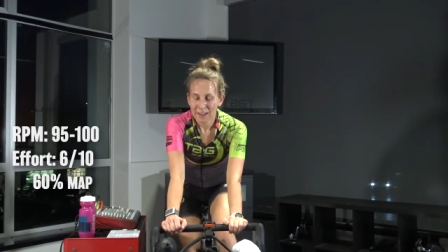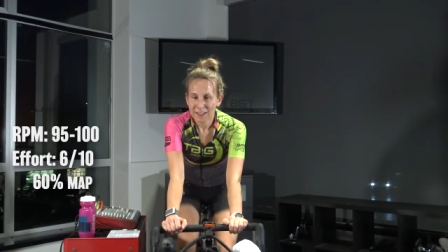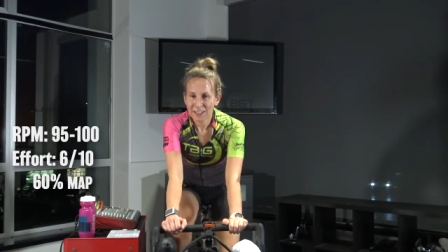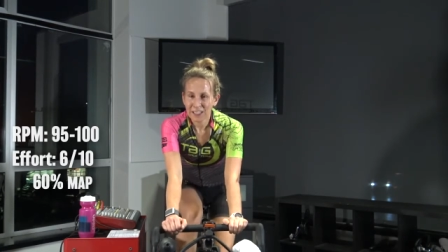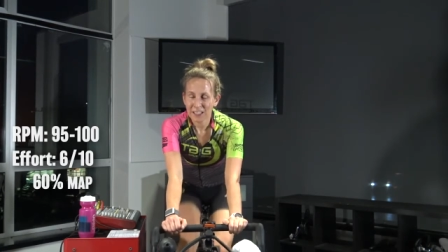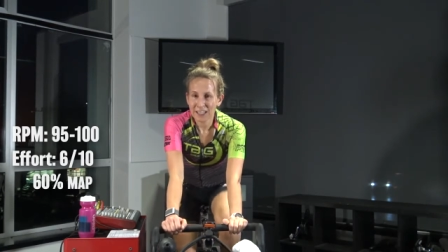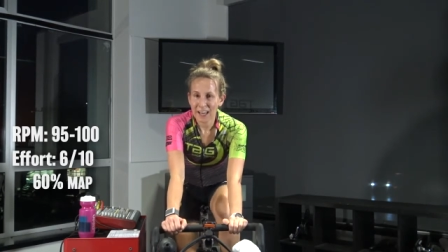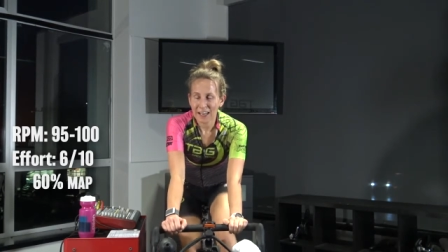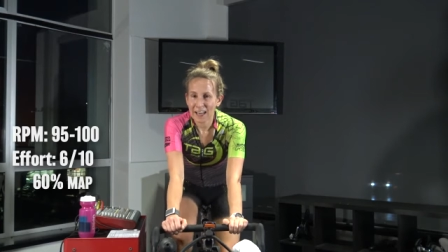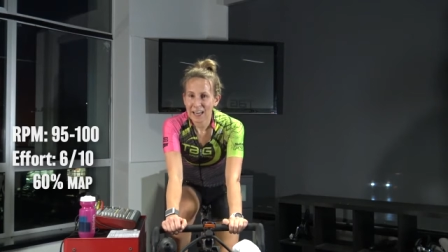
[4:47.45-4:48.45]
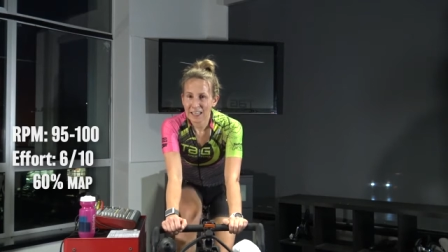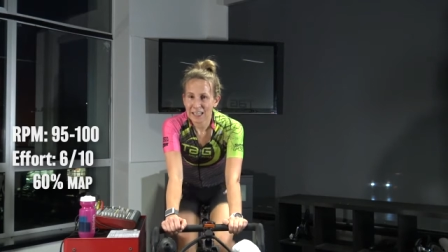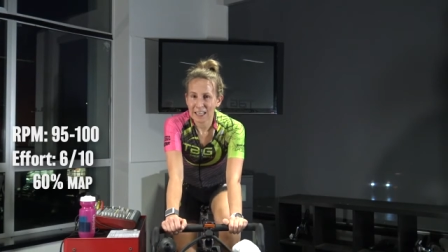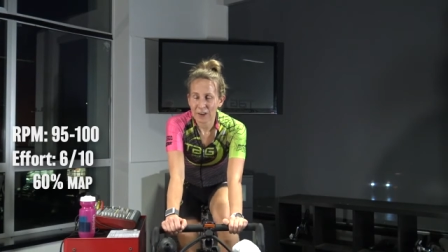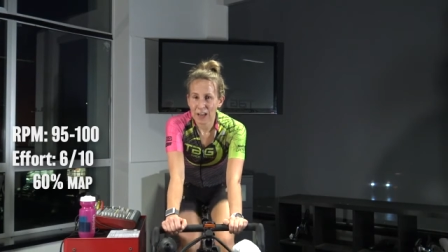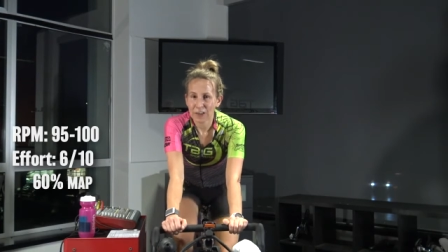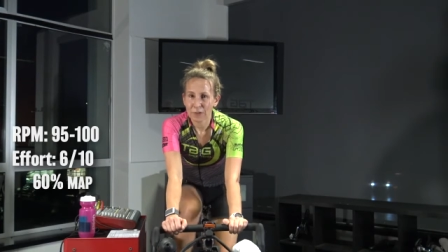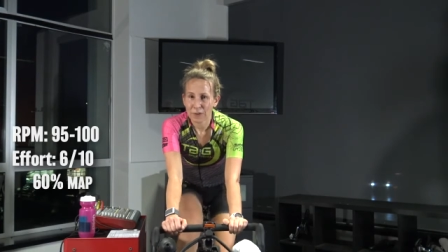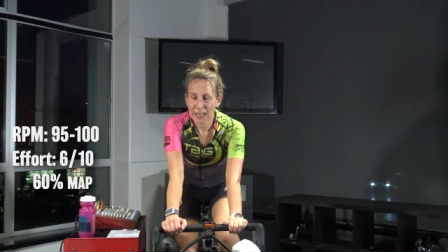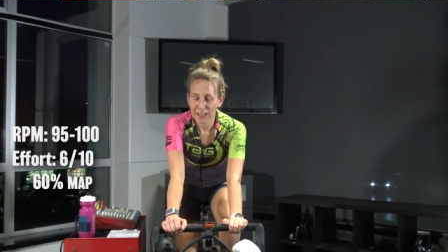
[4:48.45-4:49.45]
Still in that 90 to
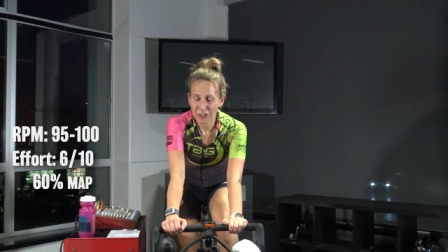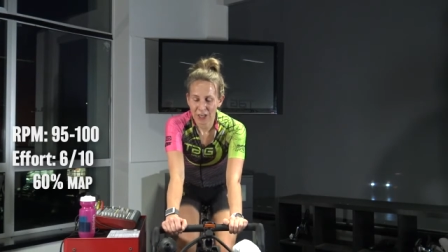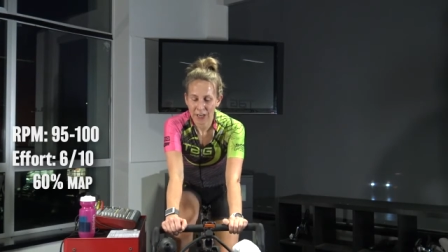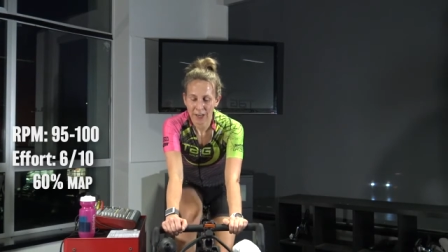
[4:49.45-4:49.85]
100 range.